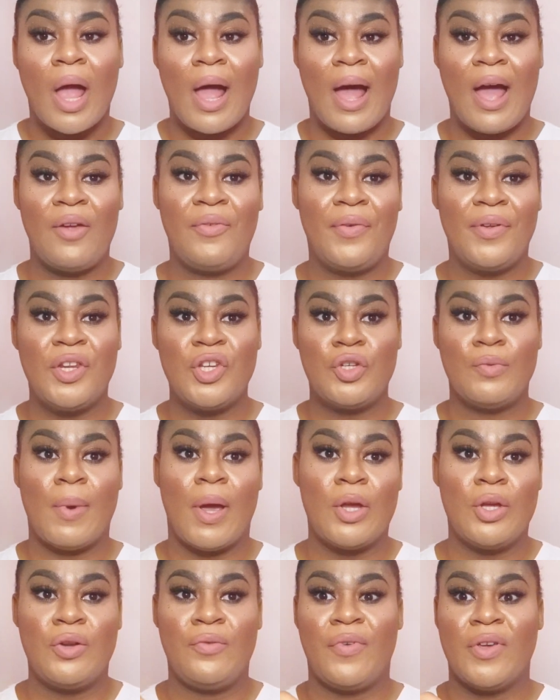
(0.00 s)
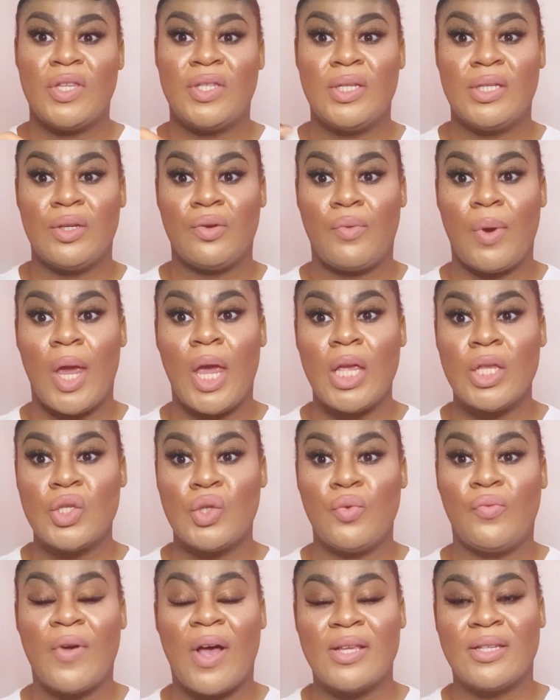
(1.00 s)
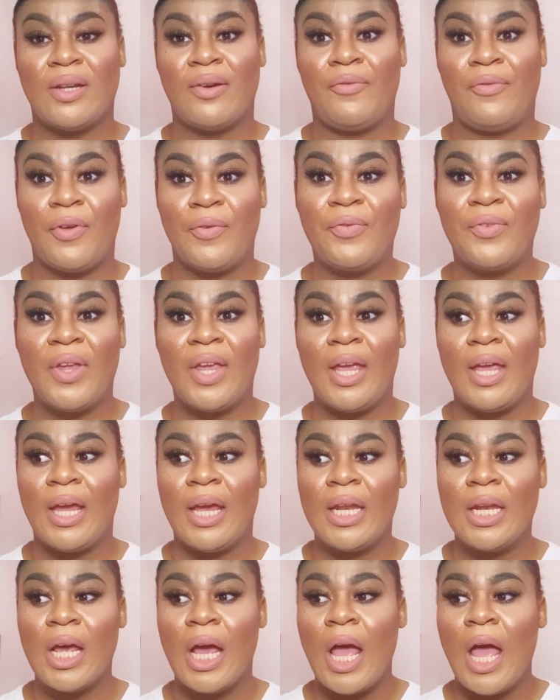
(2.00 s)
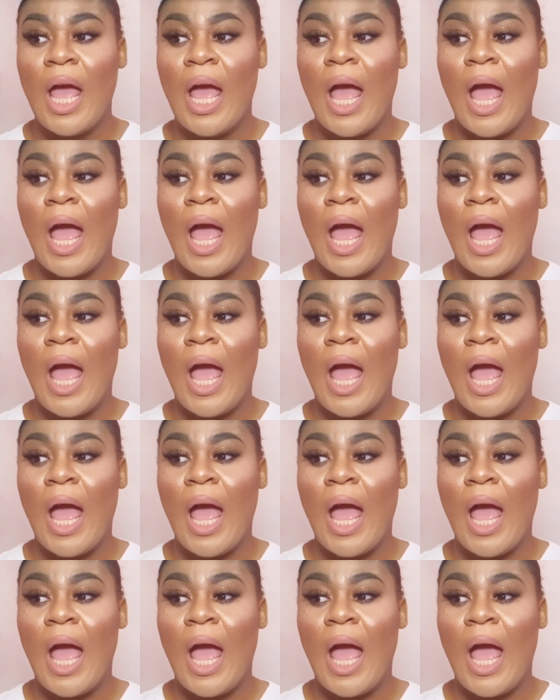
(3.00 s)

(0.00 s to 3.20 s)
I finished my university degree in 2015,